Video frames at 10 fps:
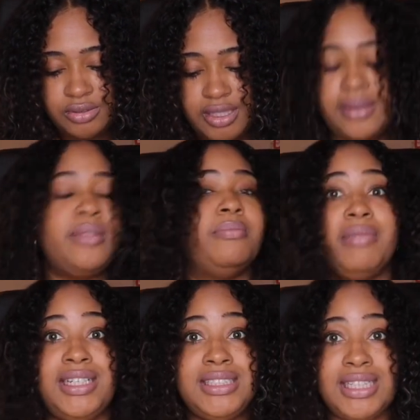They
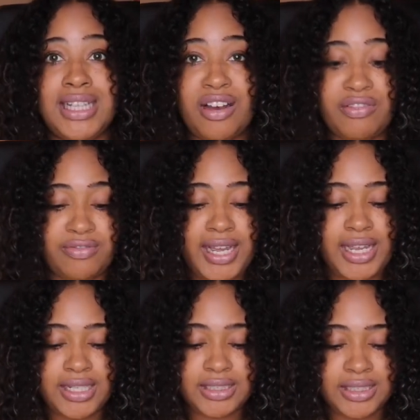might sell out
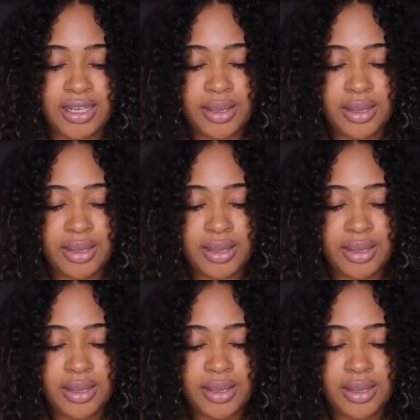fast,